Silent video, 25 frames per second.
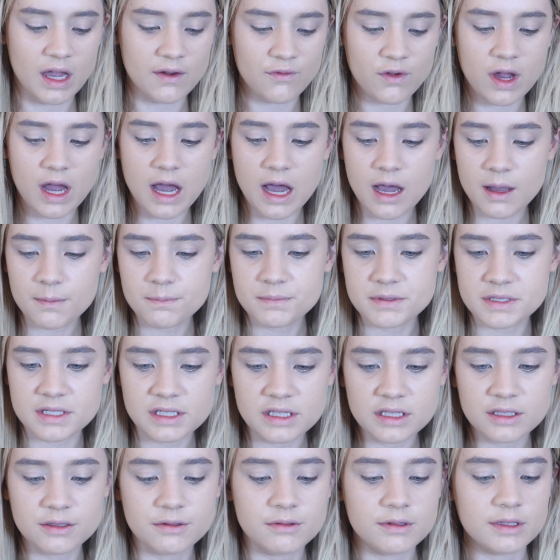I've got
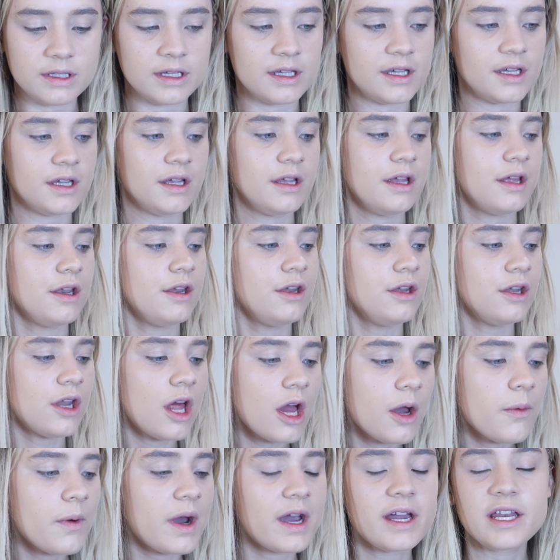absolutely
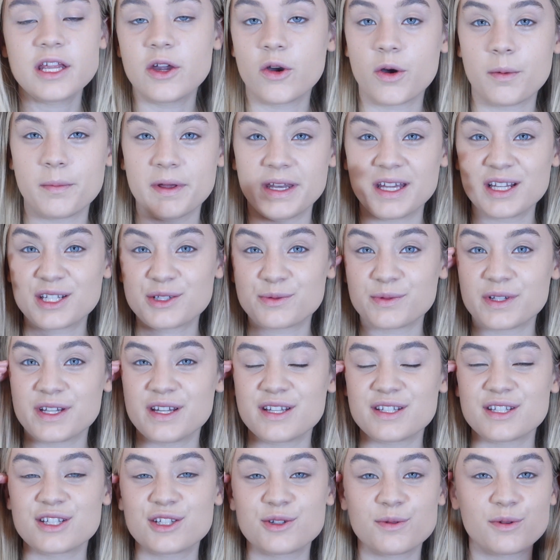no idea what my NYX one
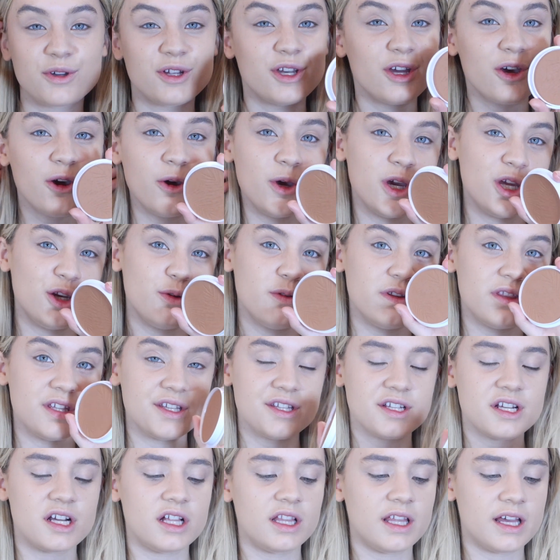is, so we're going to go in with
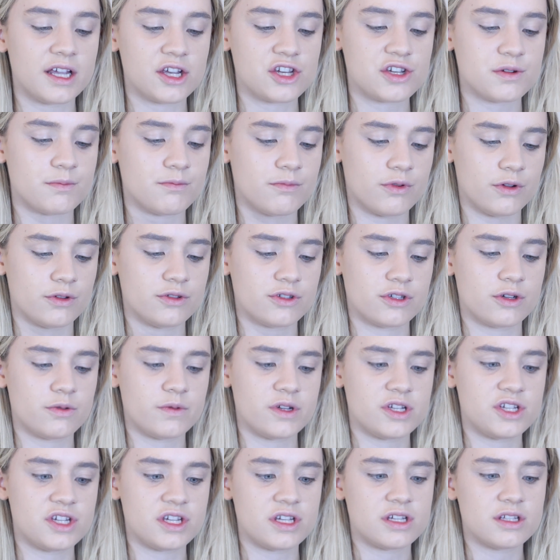this Collection bronzer,
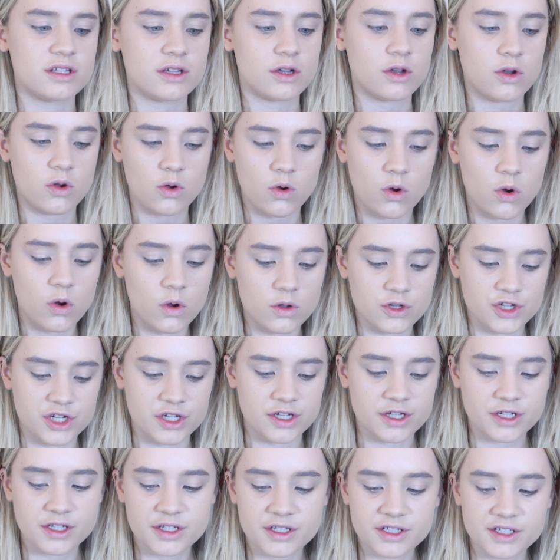which is
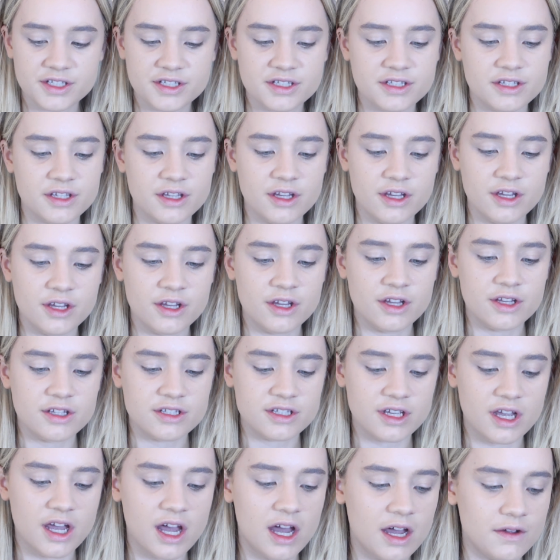gorgeous.
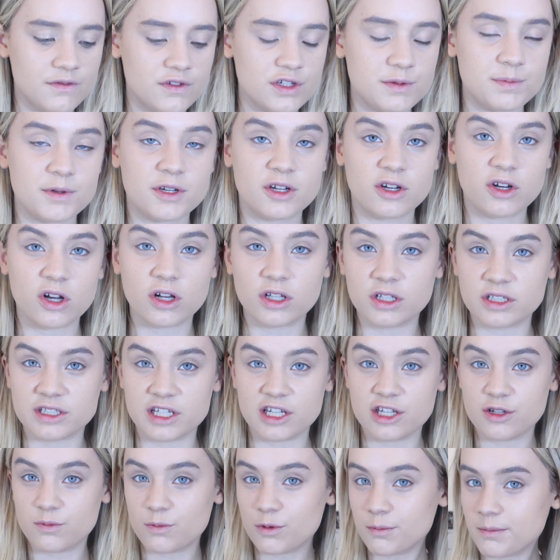So I have just been on
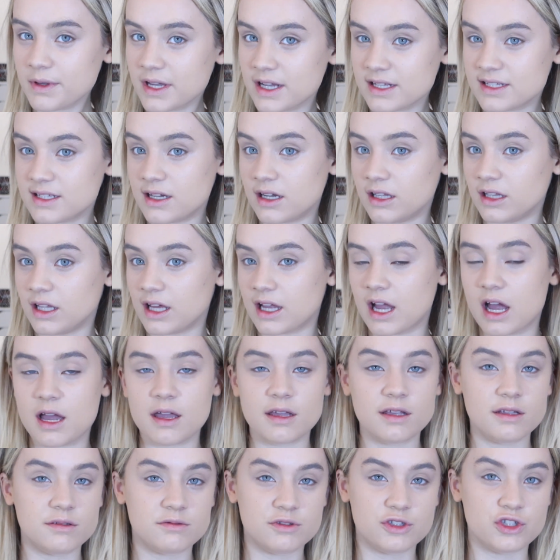holiday. You won't be able to tell, like,
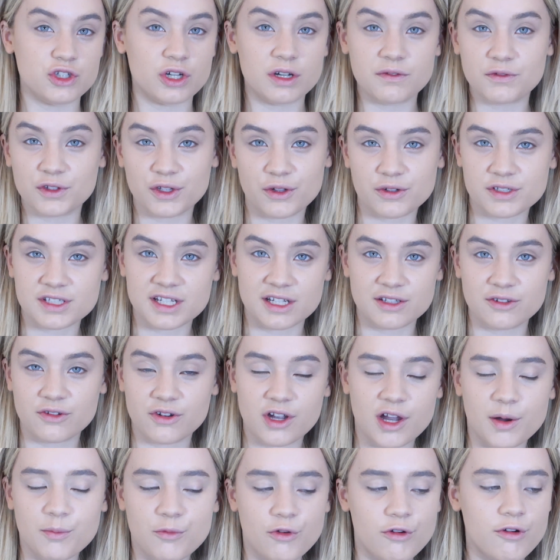I don't even look tanned on
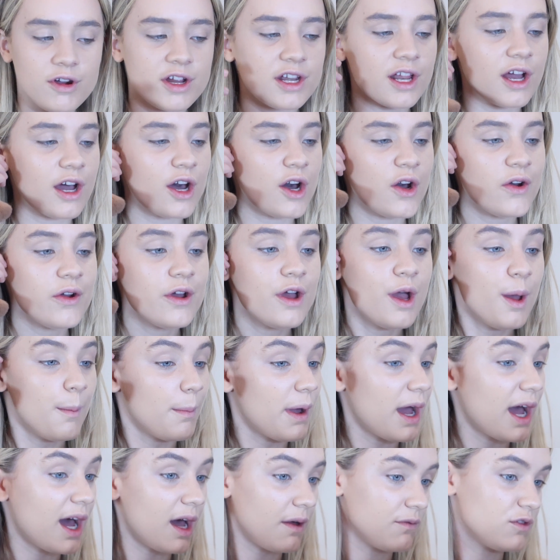camera right now,
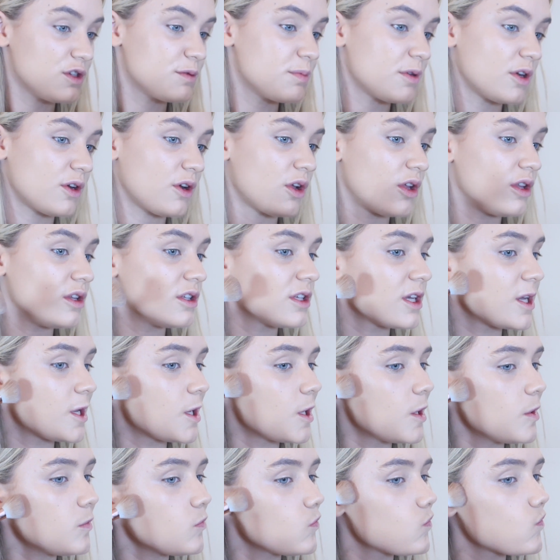but I have just been on
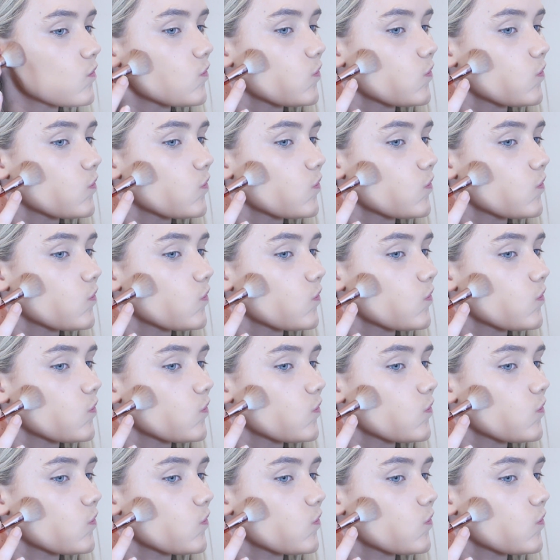holiday.